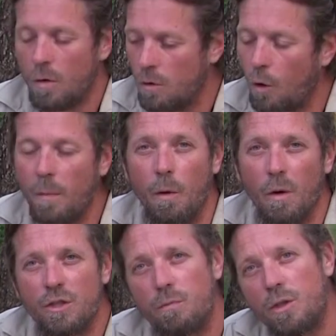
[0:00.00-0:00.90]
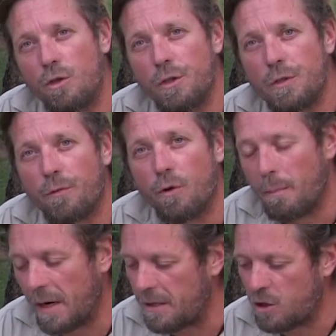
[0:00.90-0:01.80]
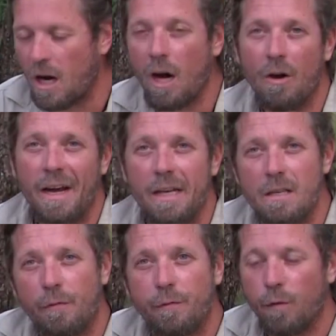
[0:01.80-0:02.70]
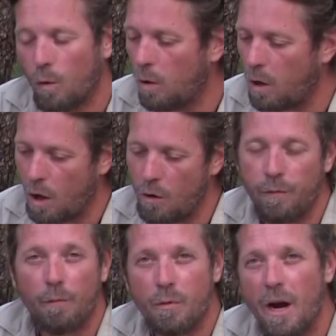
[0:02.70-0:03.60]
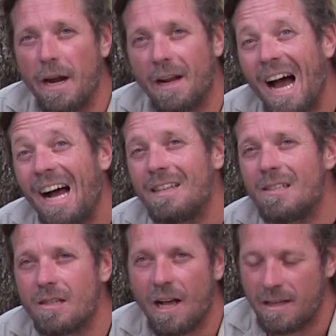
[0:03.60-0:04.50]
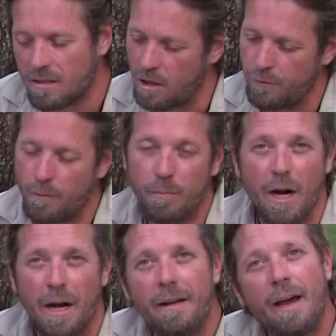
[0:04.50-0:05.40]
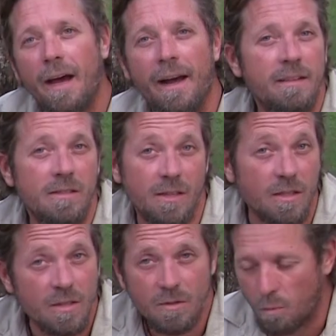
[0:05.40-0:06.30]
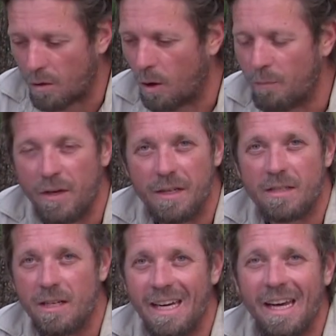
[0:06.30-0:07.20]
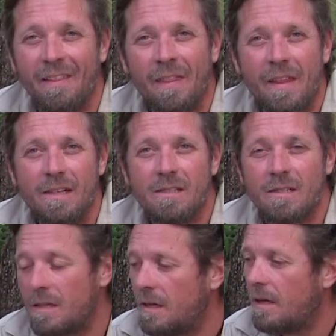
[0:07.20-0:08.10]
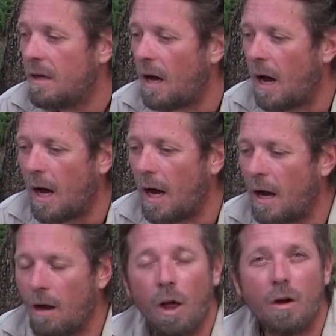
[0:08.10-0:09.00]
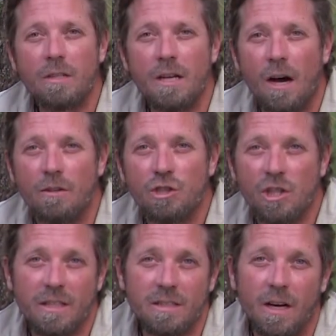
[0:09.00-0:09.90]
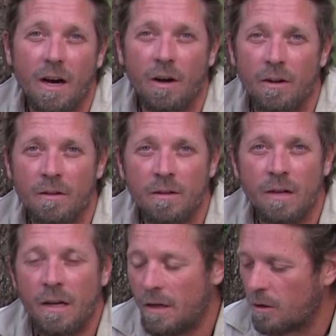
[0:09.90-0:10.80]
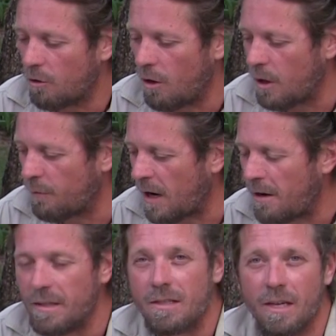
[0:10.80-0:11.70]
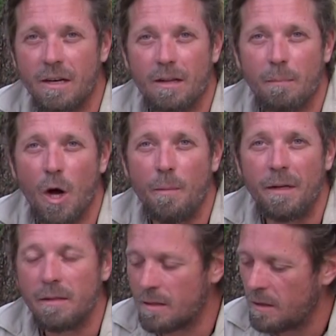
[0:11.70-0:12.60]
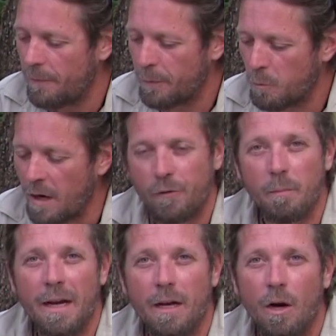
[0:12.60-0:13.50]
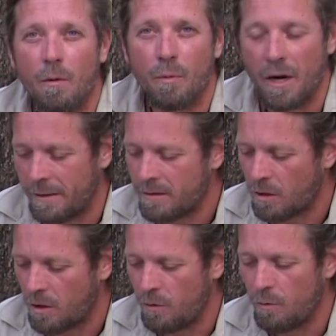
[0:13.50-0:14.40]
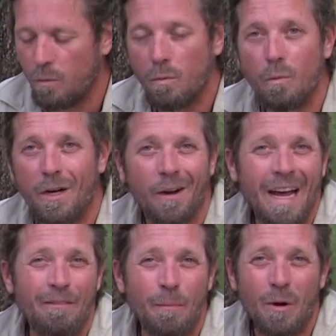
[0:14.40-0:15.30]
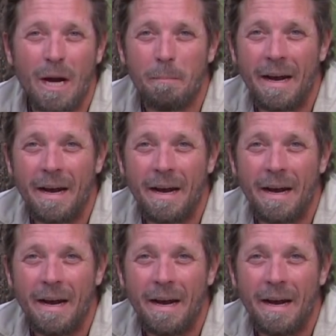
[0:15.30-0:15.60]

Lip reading: Normally what you would use for a bunny chow is a full loaf of bread, unsliced loaf of bread. And since we're obviously in this lockdown, shutdown, coronavirus thing at the moment, we have to make our own bread. So we don't have a bread